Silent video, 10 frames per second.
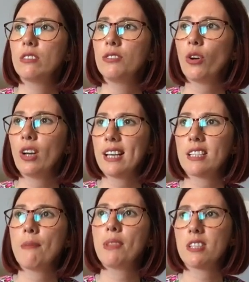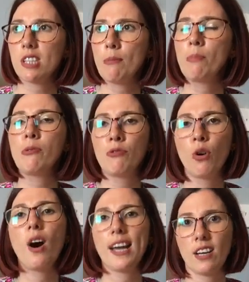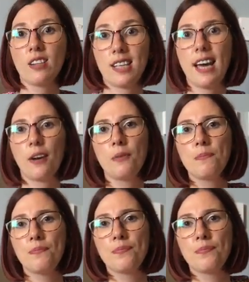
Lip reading: Not last summer, the summer before I cut it out.